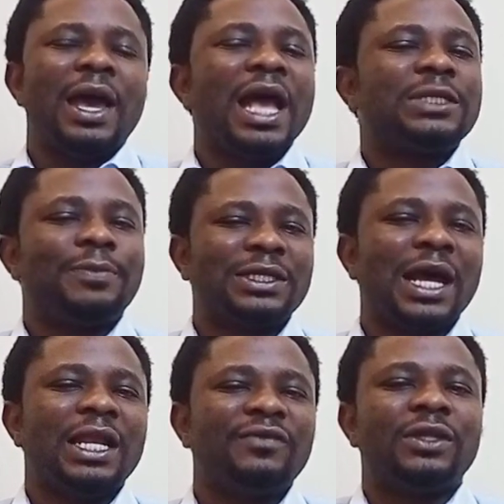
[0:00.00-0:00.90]

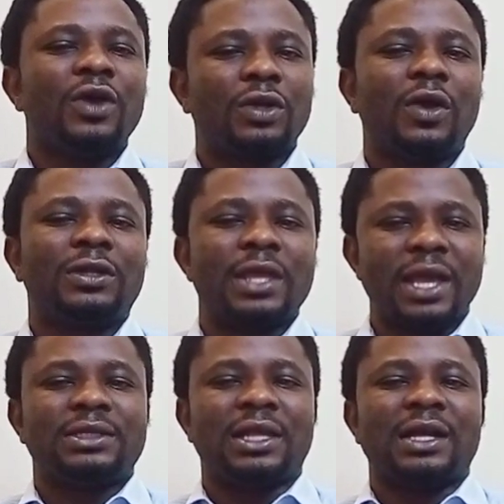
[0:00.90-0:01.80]
especially the doctor
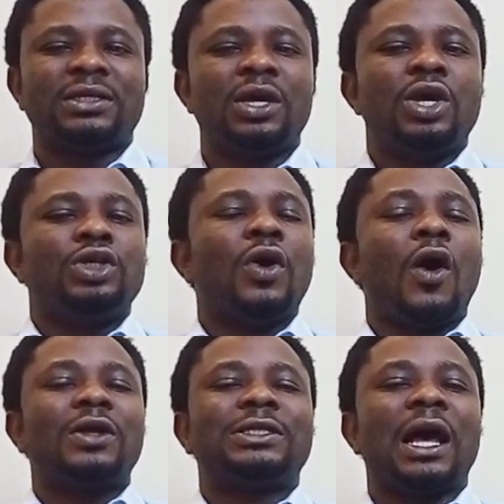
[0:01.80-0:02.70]
thinks that your
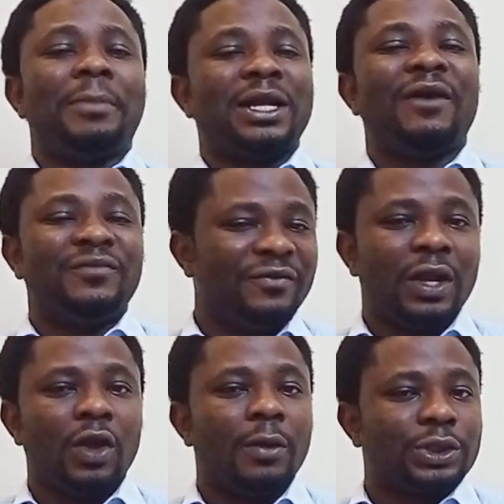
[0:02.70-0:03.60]
ulcer might have
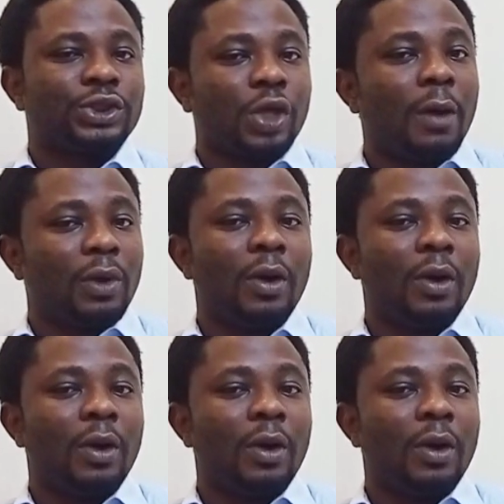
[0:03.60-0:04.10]
developed some